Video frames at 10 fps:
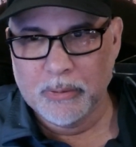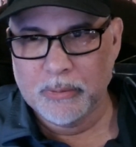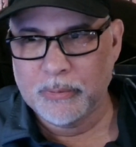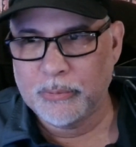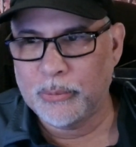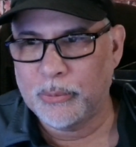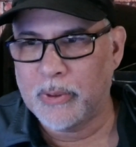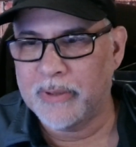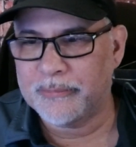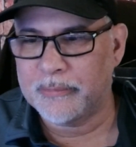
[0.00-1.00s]
who
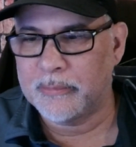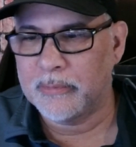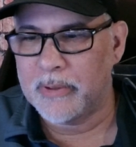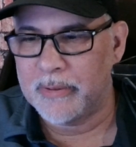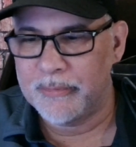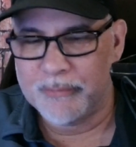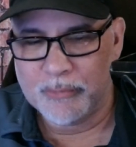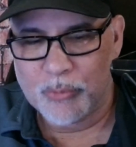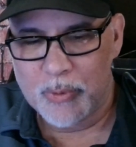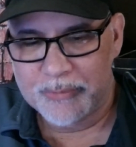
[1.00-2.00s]
answered a lot of different
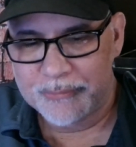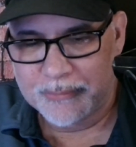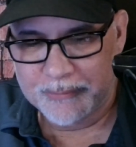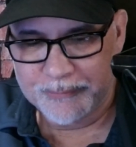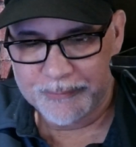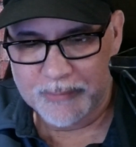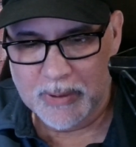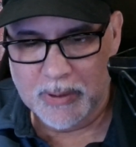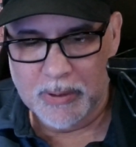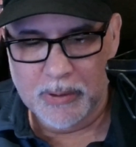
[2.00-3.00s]
questions
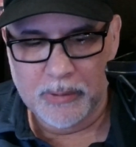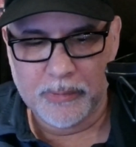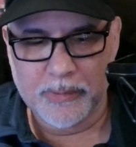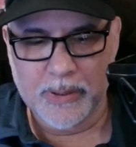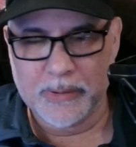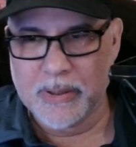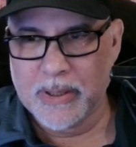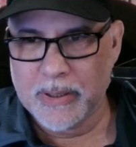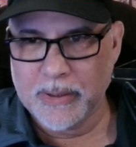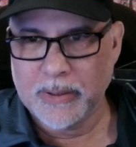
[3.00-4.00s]
that
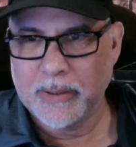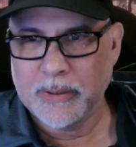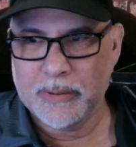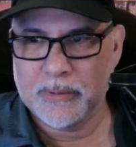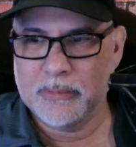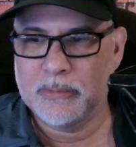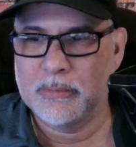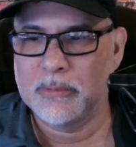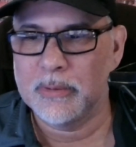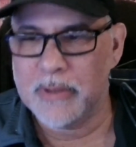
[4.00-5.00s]
I and
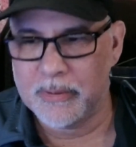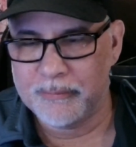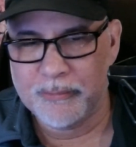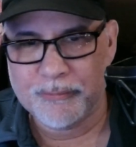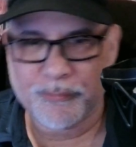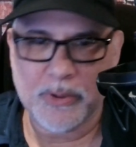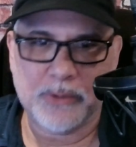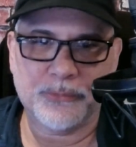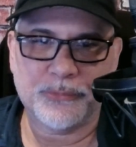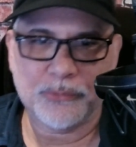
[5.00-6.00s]
a lot of the
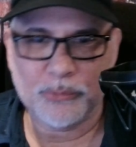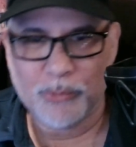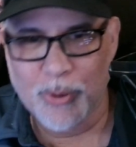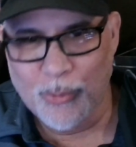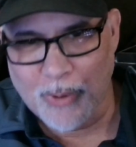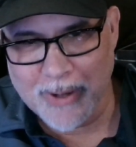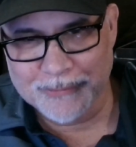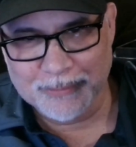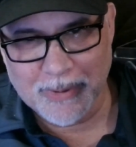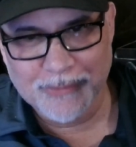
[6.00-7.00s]
freaks who
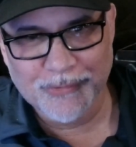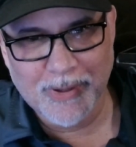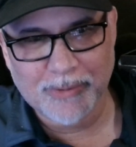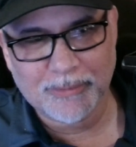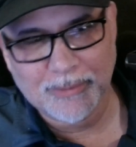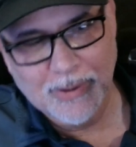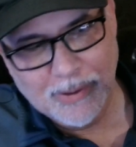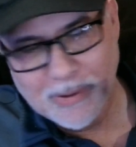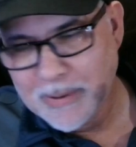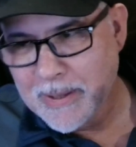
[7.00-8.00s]
watch my channel
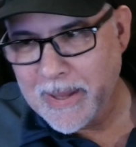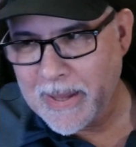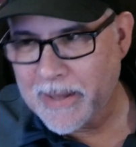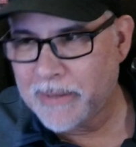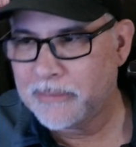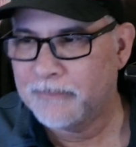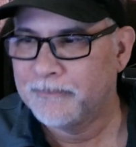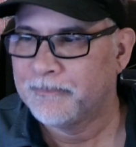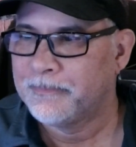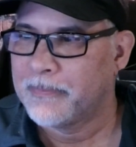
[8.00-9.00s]
had.
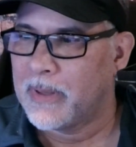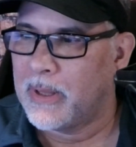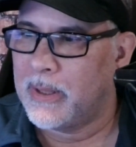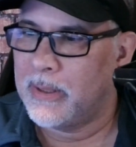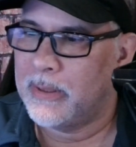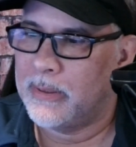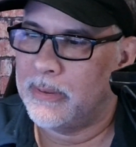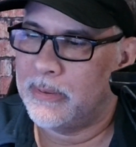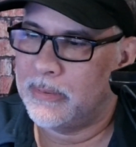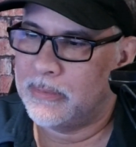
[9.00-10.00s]

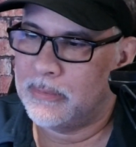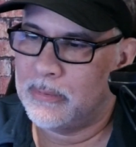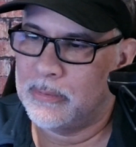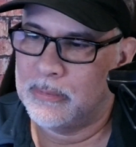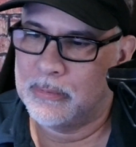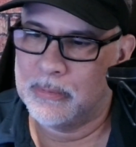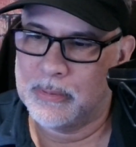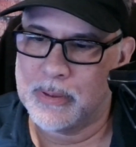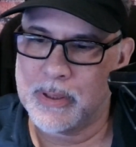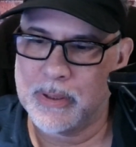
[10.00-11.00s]
And
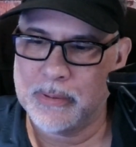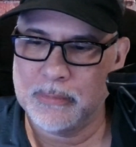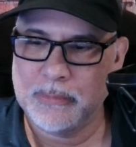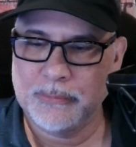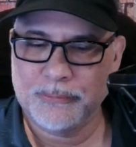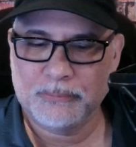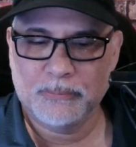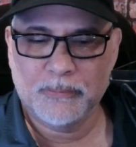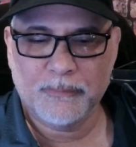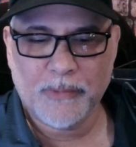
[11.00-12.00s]
he's
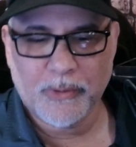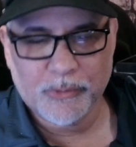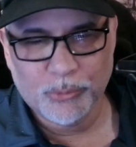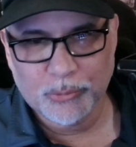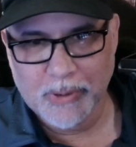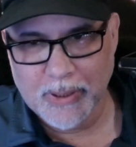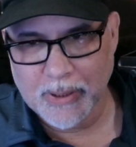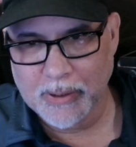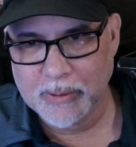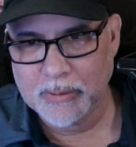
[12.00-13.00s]
a very cool
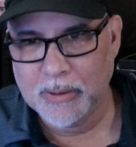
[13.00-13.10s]
guy,